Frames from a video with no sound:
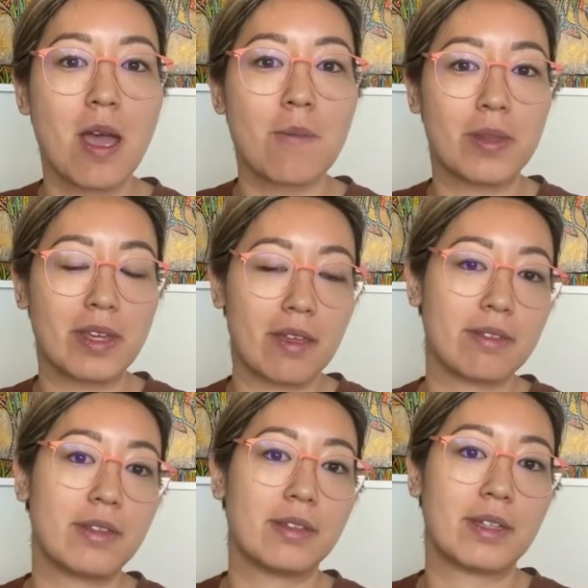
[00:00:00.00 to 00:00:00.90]
But the other
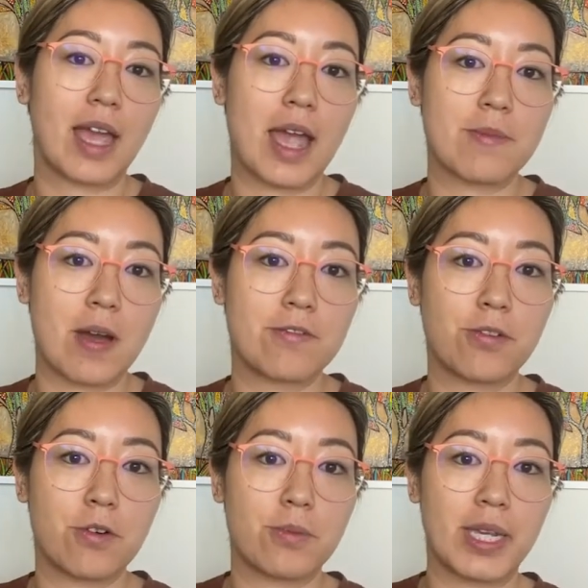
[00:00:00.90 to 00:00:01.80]
thing that came up
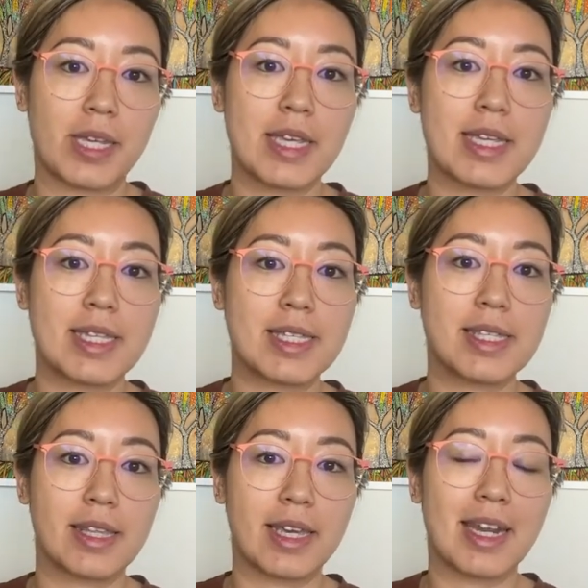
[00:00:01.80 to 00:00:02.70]
for me is
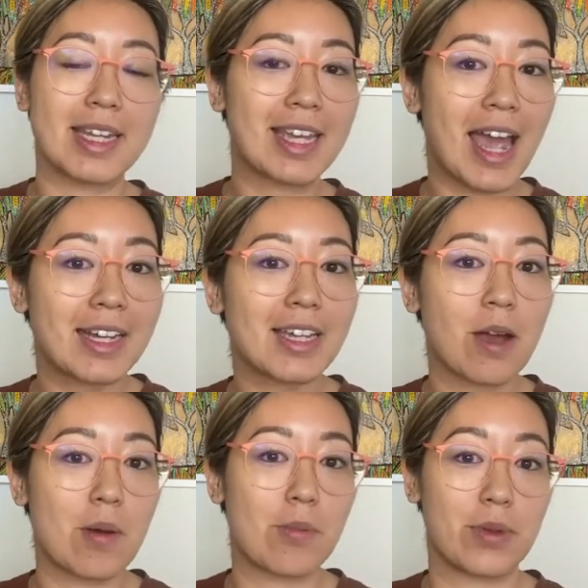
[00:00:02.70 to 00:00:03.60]
that it can
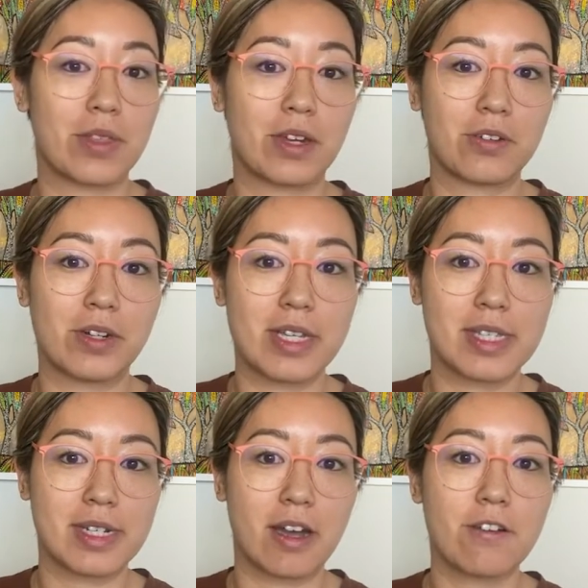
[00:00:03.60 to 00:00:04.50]
come up with the career
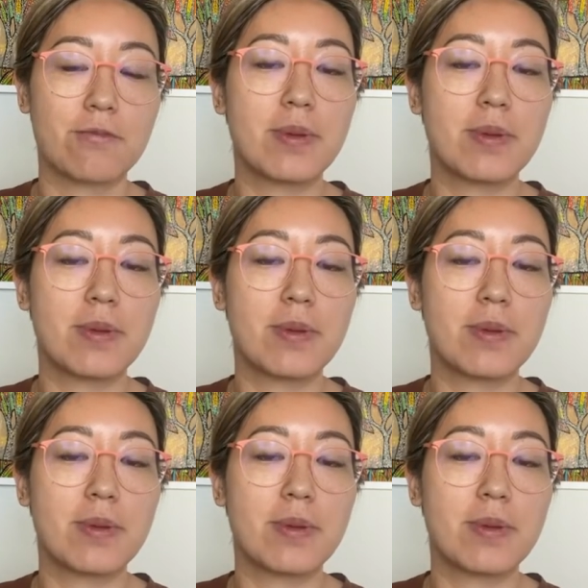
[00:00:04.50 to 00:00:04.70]
stuff,